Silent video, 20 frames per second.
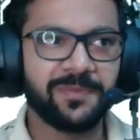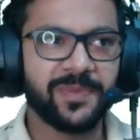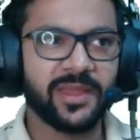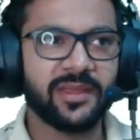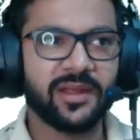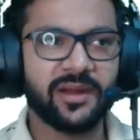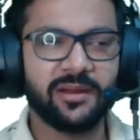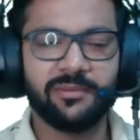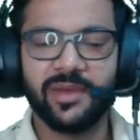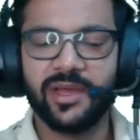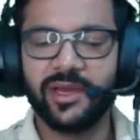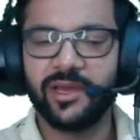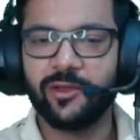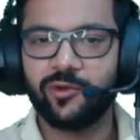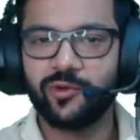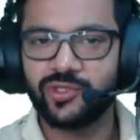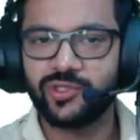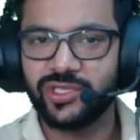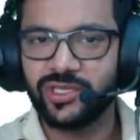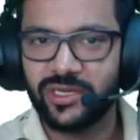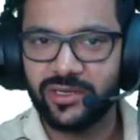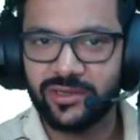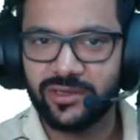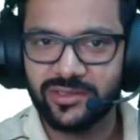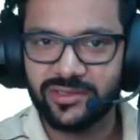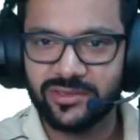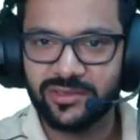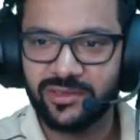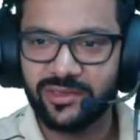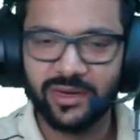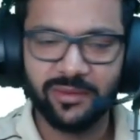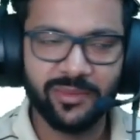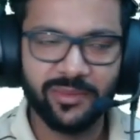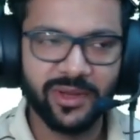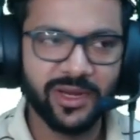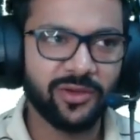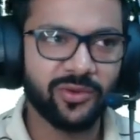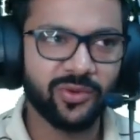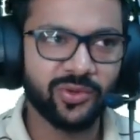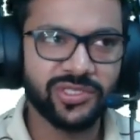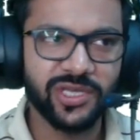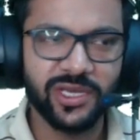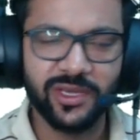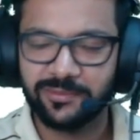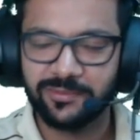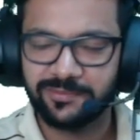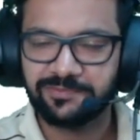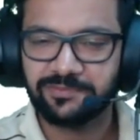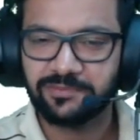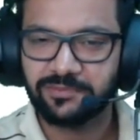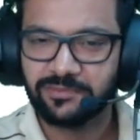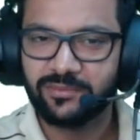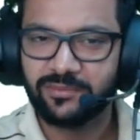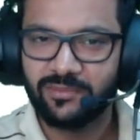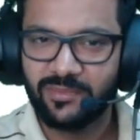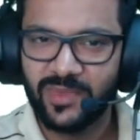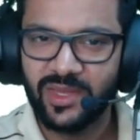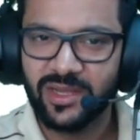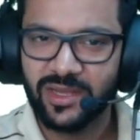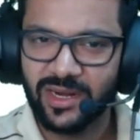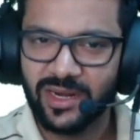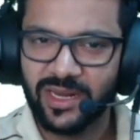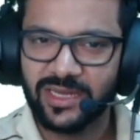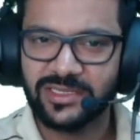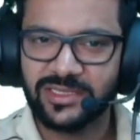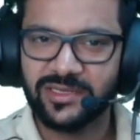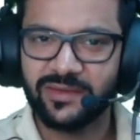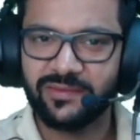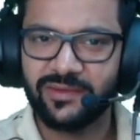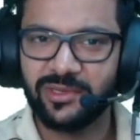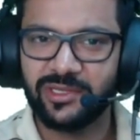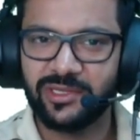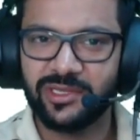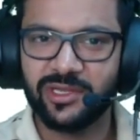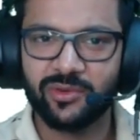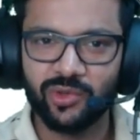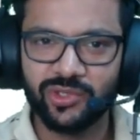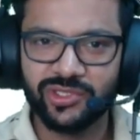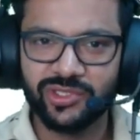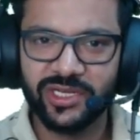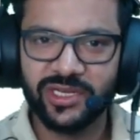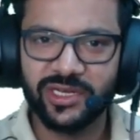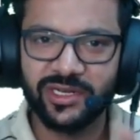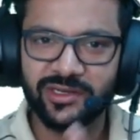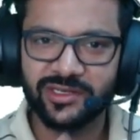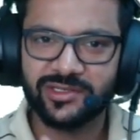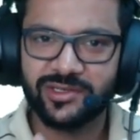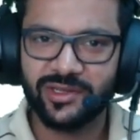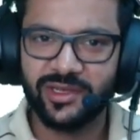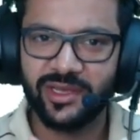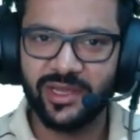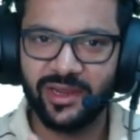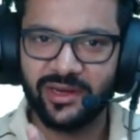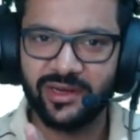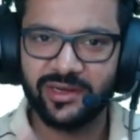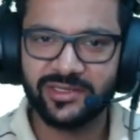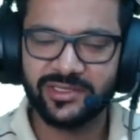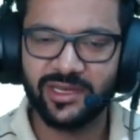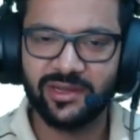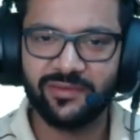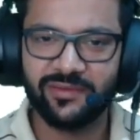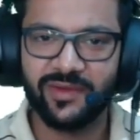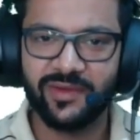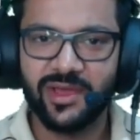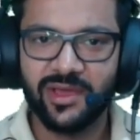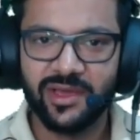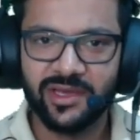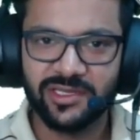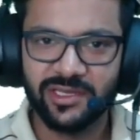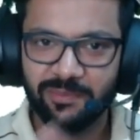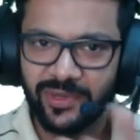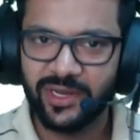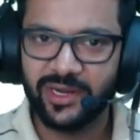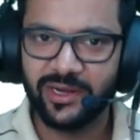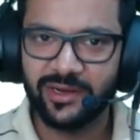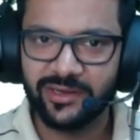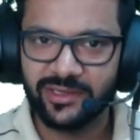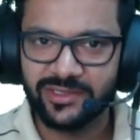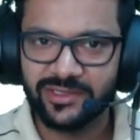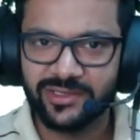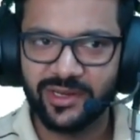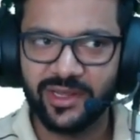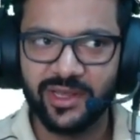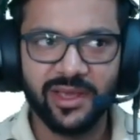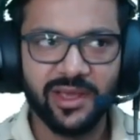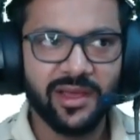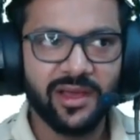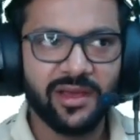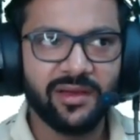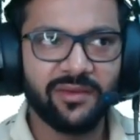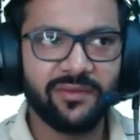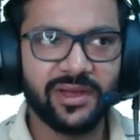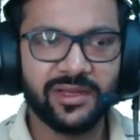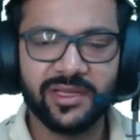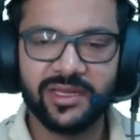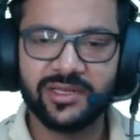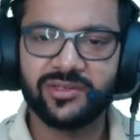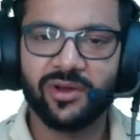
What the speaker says: There are many coaching coaching classes available. The coaching industry in itself is a big industry where there's